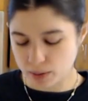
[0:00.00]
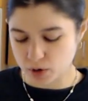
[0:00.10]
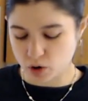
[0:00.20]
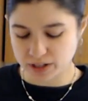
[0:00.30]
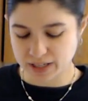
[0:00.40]
I'm
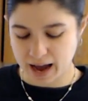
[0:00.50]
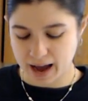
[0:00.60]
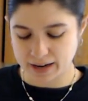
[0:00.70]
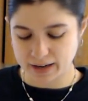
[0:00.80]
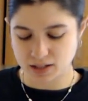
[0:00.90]
going to
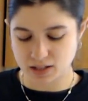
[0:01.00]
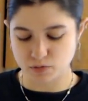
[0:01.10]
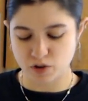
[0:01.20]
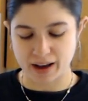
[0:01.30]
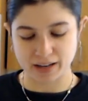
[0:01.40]
add is some
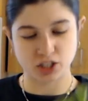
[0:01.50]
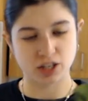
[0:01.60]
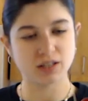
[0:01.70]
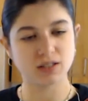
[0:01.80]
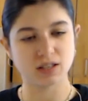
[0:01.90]

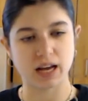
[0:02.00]
radishes.